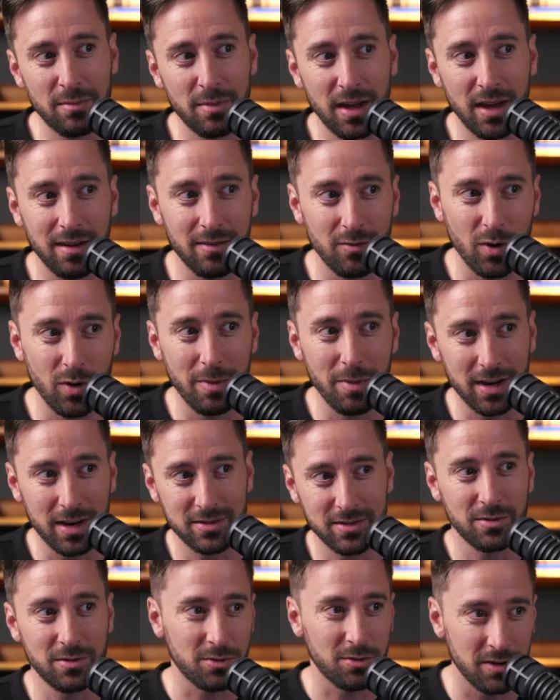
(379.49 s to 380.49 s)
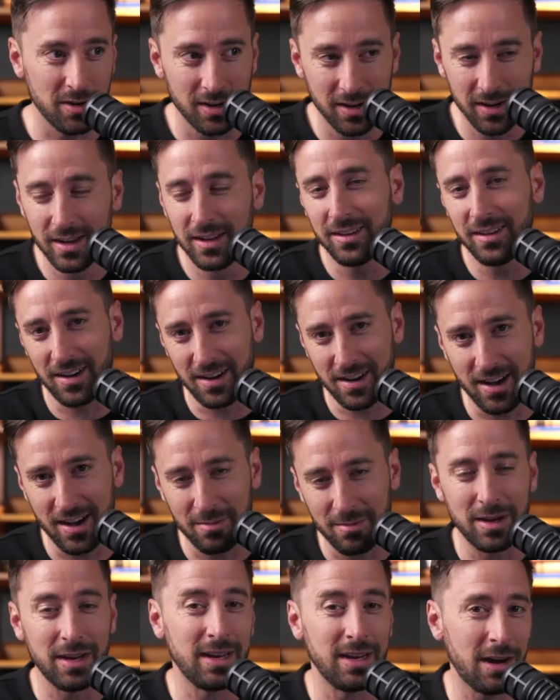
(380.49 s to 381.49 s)
I have
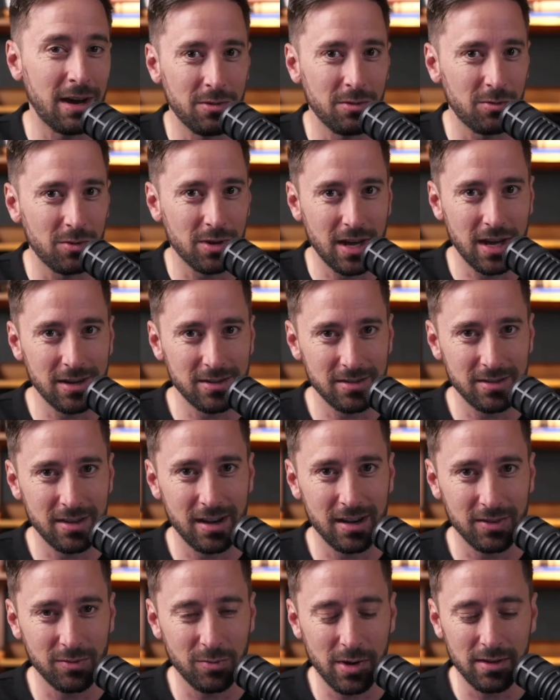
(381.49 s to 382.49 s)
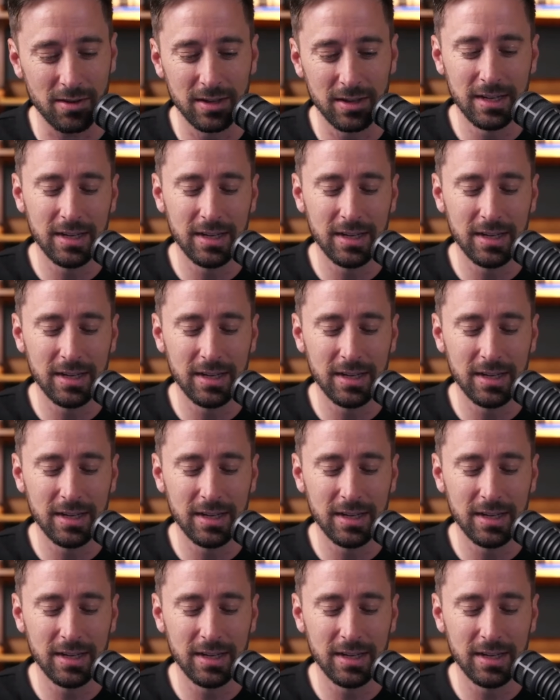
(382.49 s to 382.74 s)
waybackstored.com, and now it will catch that as well.